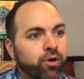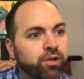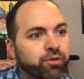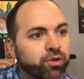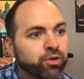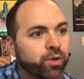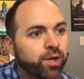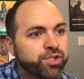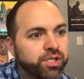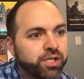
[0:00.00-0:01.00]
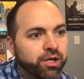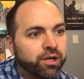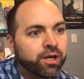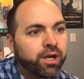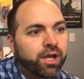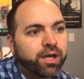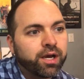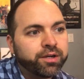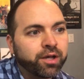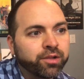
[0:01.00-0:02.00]
You have a good question here.
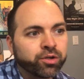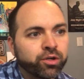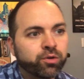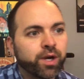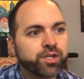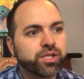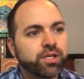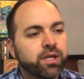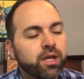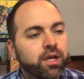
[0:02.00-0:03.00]
Another good question.